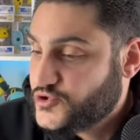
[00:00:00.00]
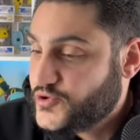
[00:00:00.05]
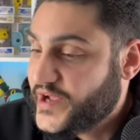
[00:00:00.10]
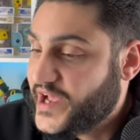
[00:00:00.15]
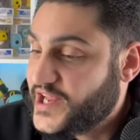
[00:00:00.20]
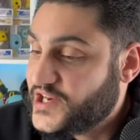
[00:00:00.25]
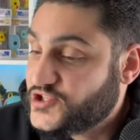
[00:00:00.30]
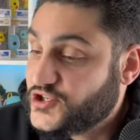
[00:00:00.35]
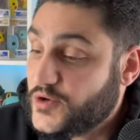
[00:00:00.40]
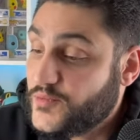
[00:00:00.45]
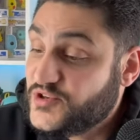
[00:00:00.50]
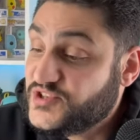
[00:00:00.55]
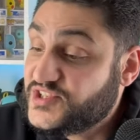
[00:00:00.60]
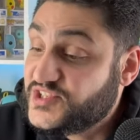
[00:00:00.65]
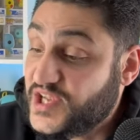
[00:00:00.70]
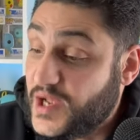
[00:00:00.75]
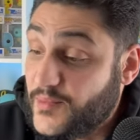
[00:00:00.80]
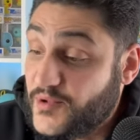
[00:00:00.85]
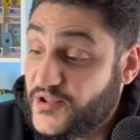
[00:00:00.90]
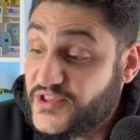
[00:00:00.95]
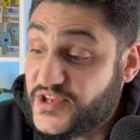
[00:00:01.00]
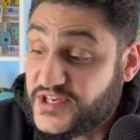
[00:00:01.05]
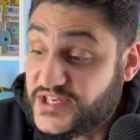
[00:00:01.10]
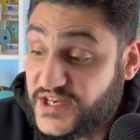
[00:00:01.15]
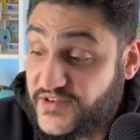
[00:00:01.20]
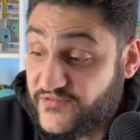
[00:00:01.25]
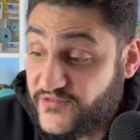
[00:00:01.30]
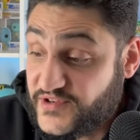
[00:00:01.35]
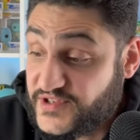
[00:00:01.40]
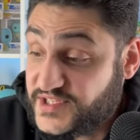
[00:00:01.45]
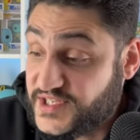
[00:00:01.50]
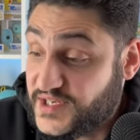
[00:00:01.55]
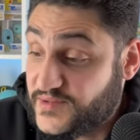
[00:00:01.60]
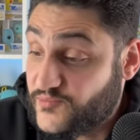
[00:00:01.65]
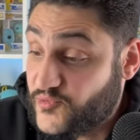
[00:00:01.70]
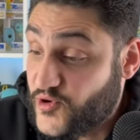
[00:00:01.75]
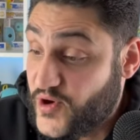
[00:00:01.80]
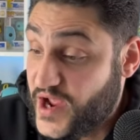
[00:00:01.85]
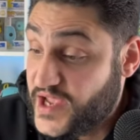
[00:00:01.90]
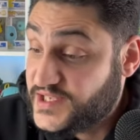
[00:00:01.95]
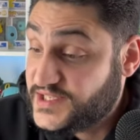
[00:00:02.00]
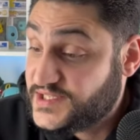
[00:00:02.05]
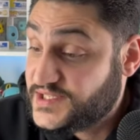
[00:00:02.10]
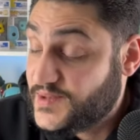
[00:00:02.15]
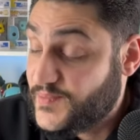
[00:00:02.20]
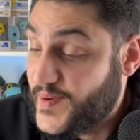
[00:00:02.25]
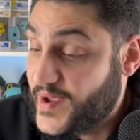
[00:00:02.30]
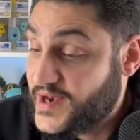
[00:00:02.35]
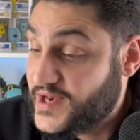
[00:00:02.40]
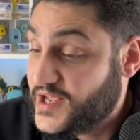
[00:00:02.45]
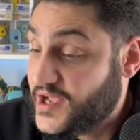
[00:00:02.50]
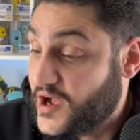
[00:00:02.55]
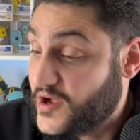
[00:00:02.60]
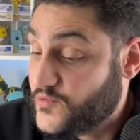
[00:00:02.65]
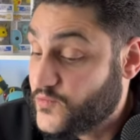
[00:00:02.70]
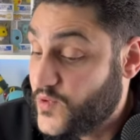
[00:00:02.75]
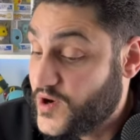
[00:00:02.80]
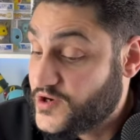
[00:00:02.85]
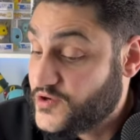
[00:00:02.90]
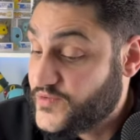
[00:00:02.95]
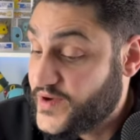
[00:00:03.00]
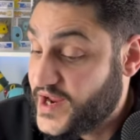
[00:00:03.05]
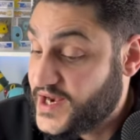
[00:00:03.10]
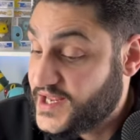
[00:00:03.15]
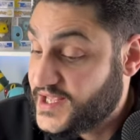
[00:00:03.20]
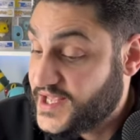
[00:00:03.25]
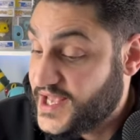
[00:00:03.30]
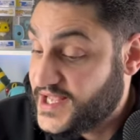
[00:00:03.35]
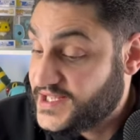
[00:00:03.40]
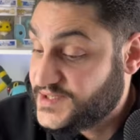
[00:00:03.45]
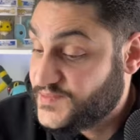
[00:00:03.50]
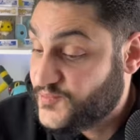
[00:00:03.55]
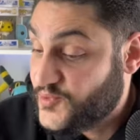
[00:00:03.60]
So again, it's almost double the difference in price depending on what grade it gets.